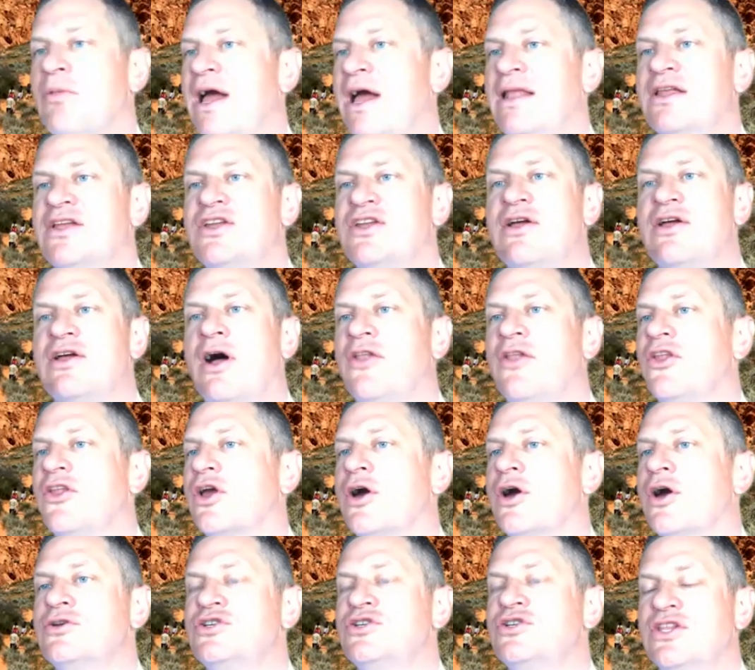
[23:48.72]
line on the
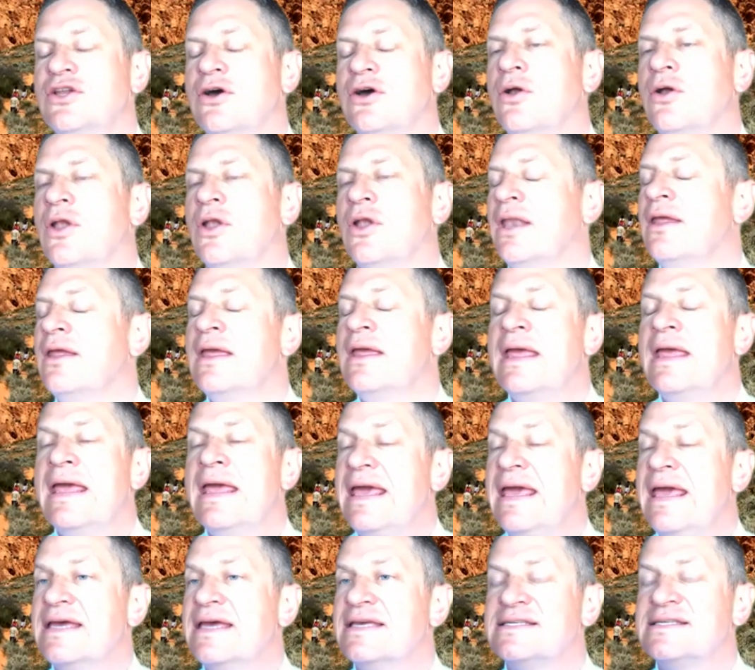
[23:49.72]
coaching though, hold on,
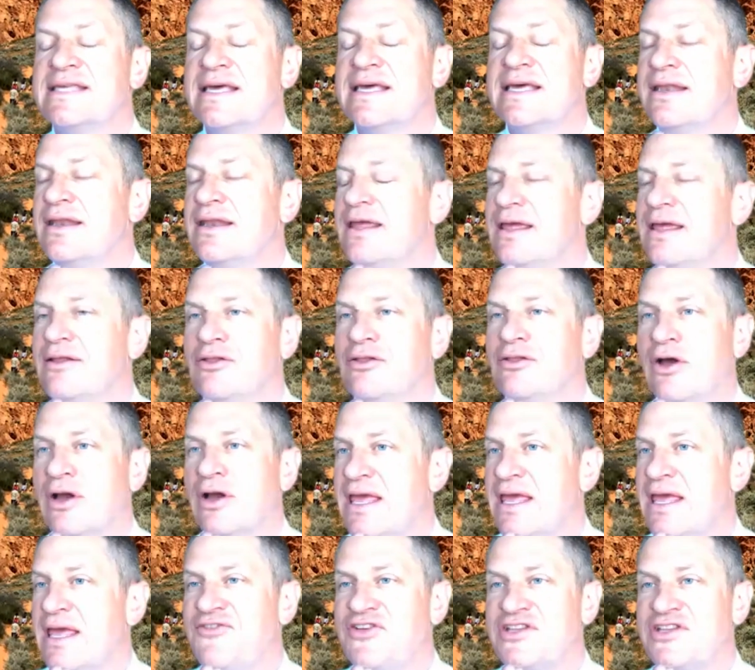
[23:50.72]
is that
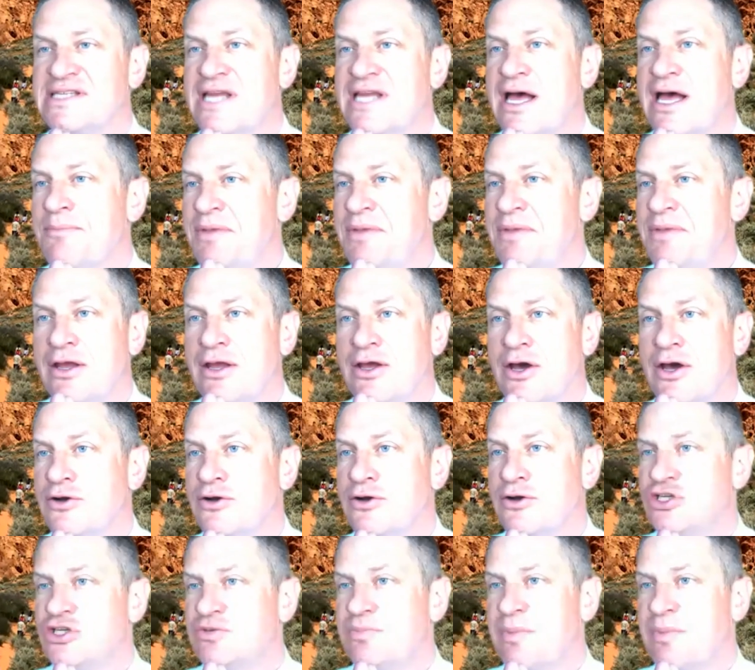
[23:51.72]
look, if it's not being
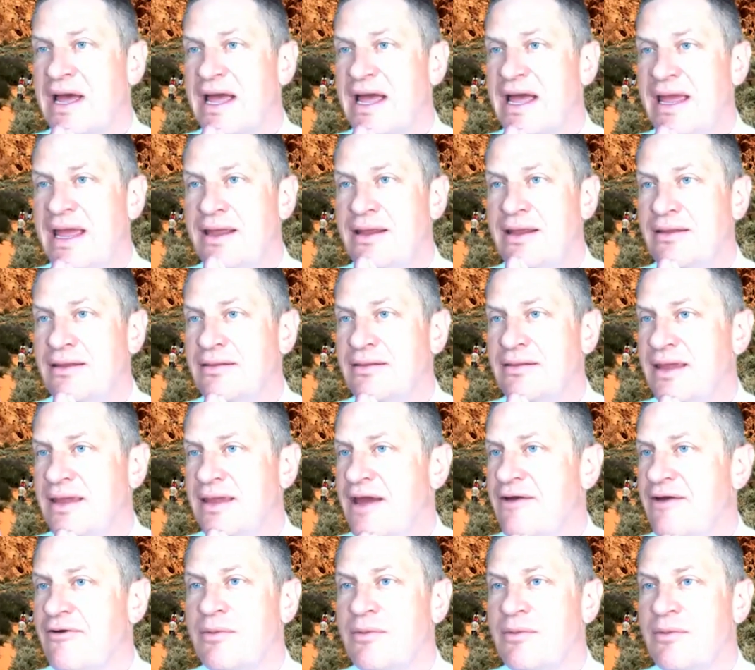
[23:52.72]
coached by
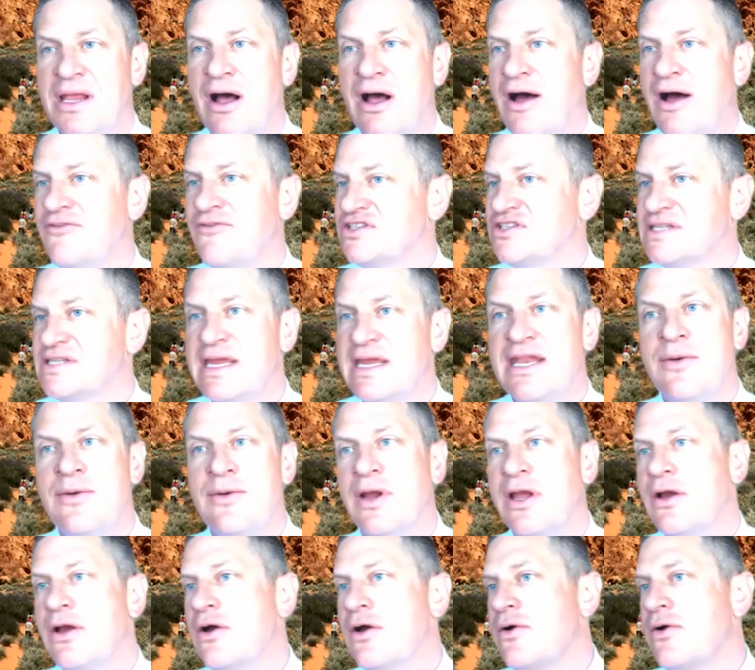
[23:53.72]
the, I mean, obviously
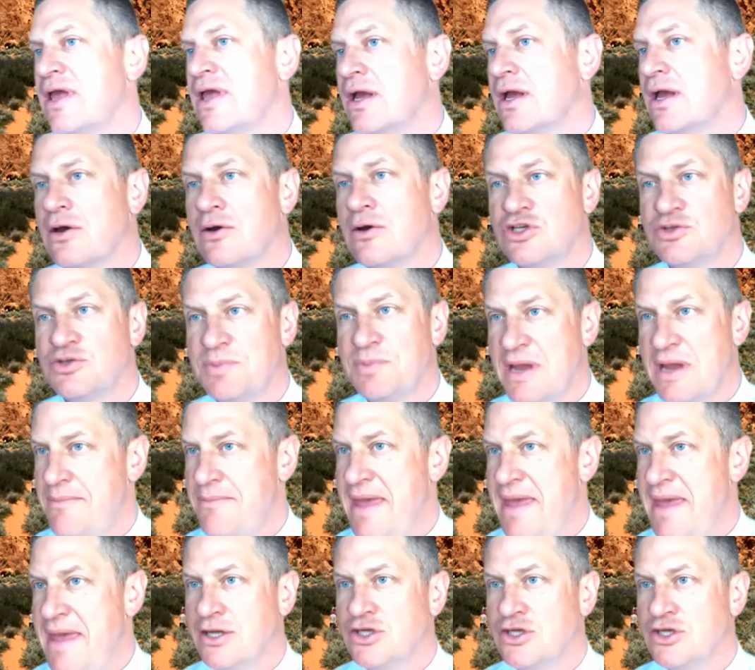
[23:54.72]
anyone can go get coached by
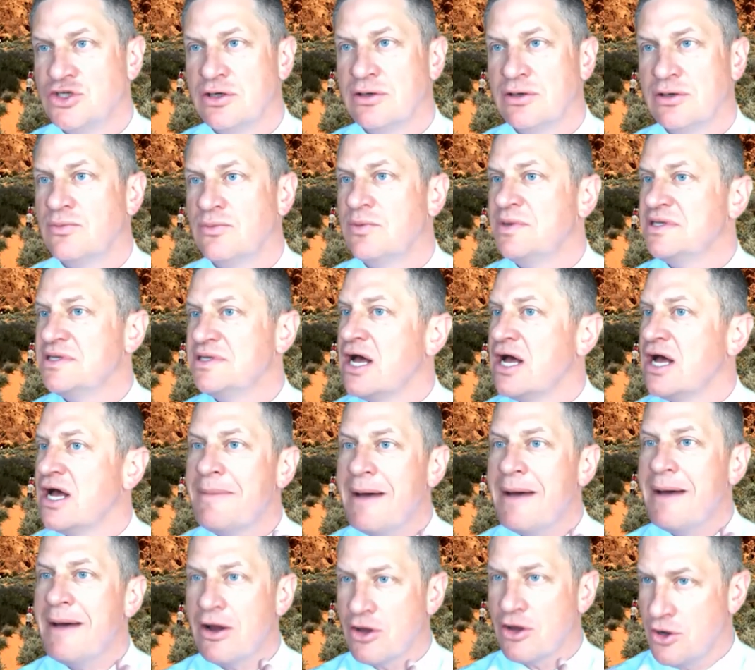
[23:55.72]
a manager. When we talk
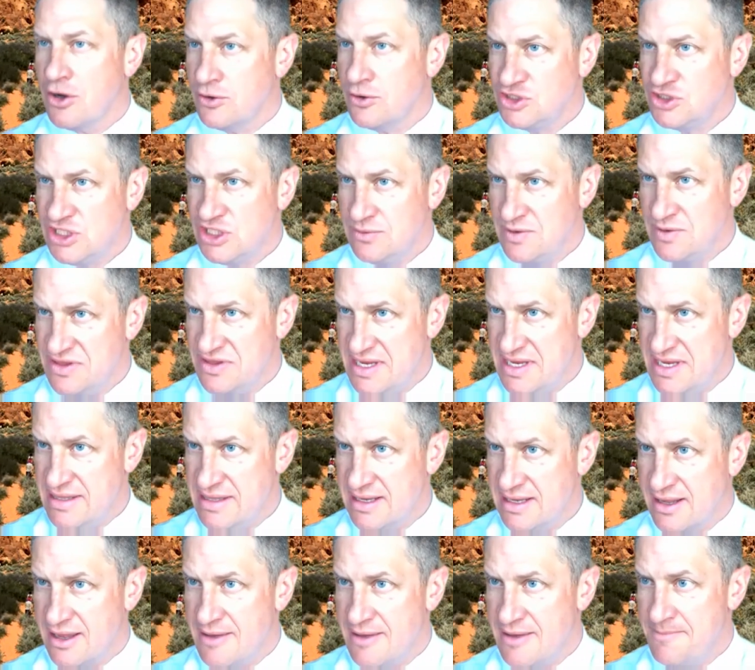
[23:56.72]
right. about coaching
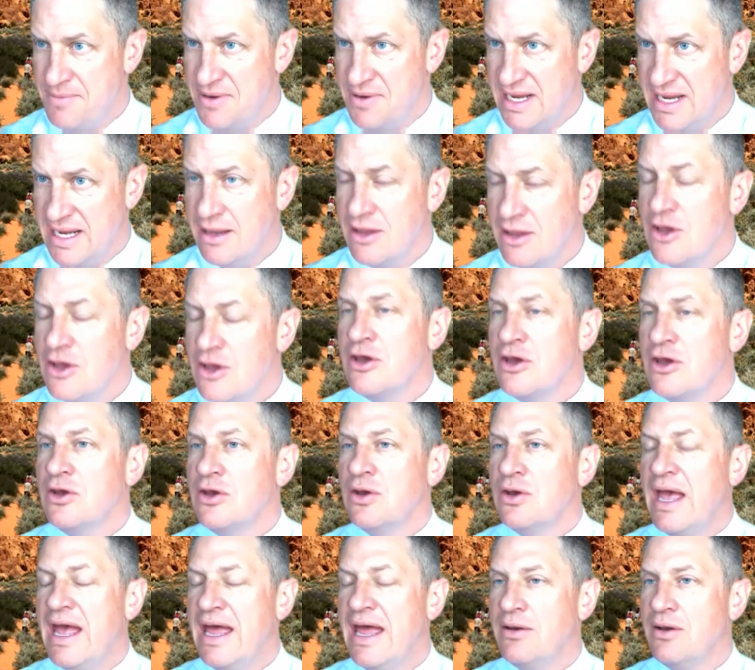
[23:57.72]
within the company,
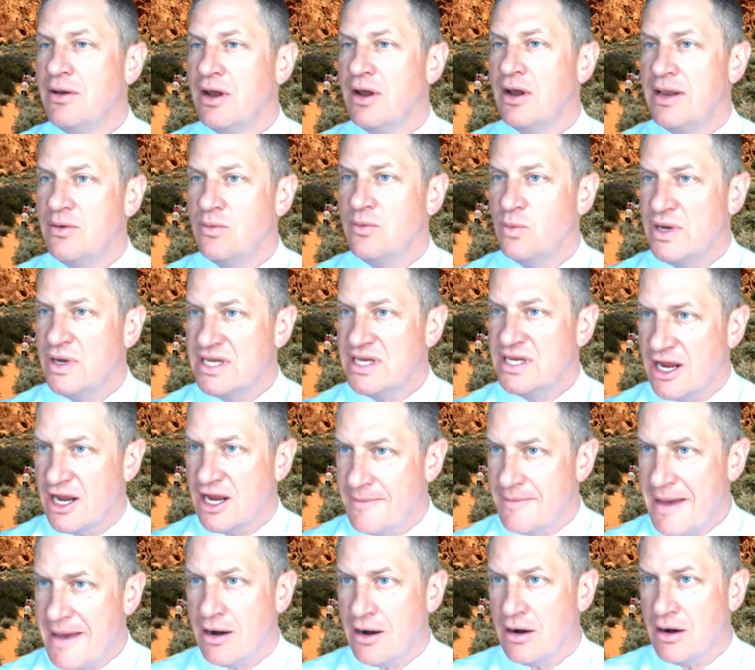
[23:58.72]
right. and and we
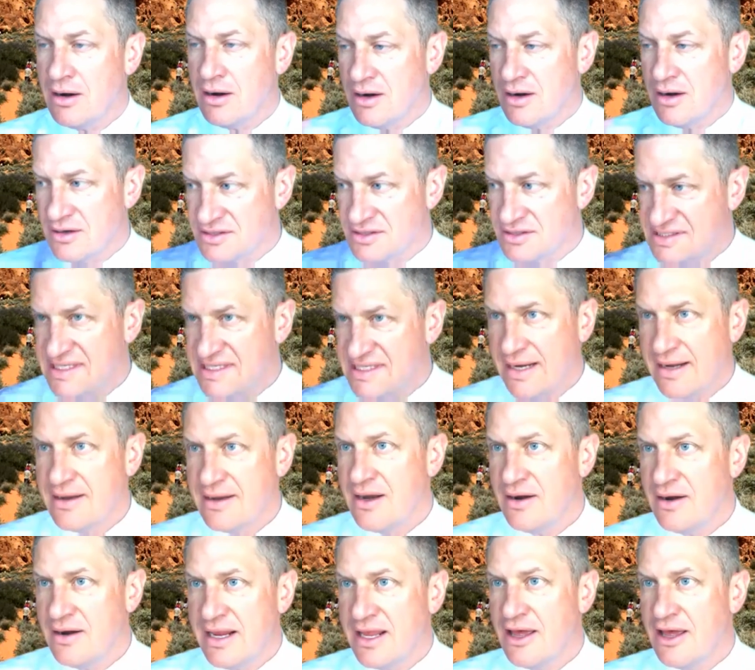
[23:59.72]
talk about our, our
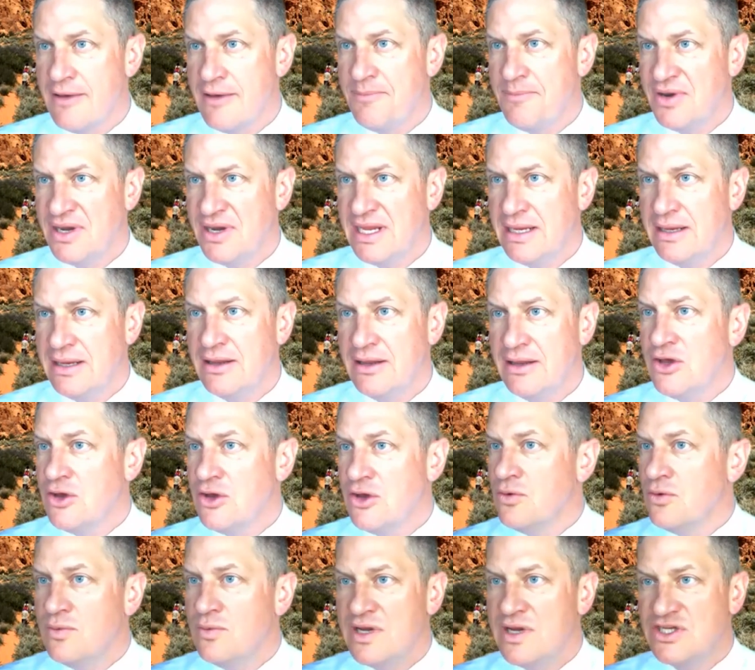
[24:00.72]
secondary company,
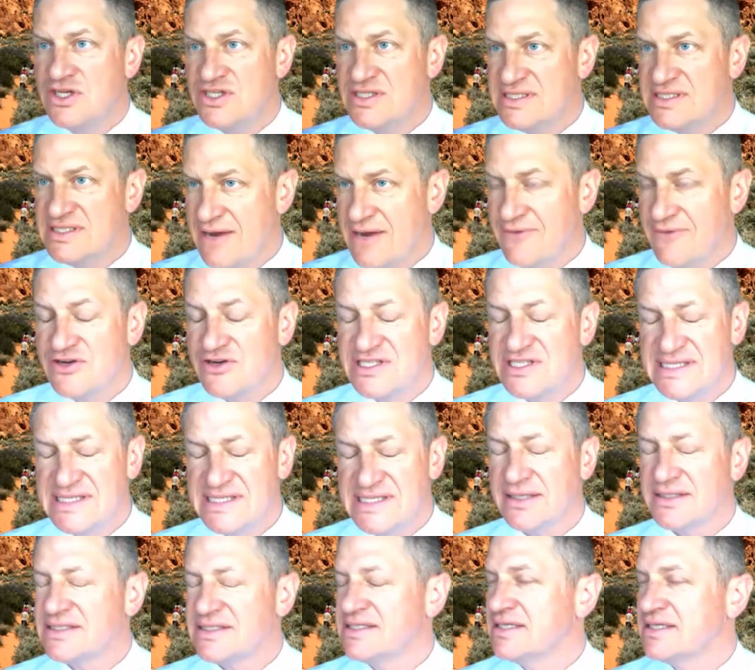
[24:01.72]
which is the Everest
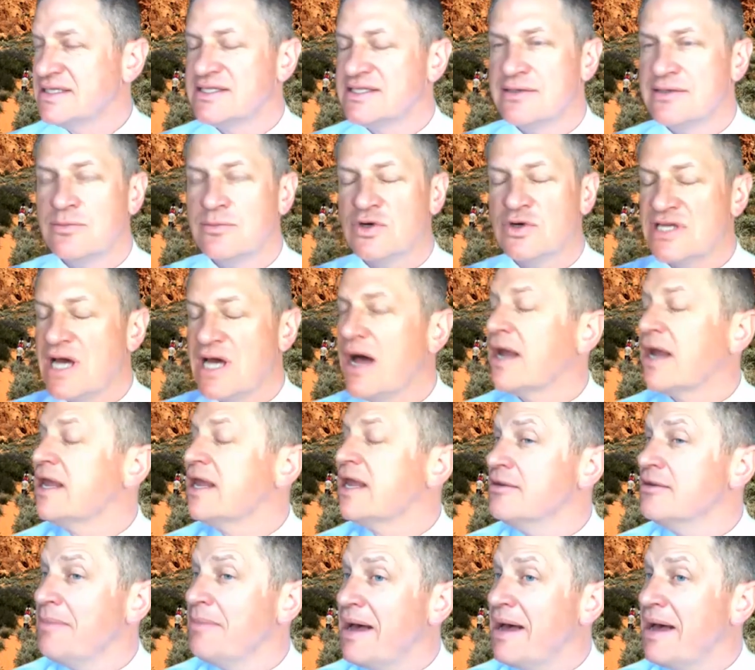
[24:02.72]
sales system, we're talking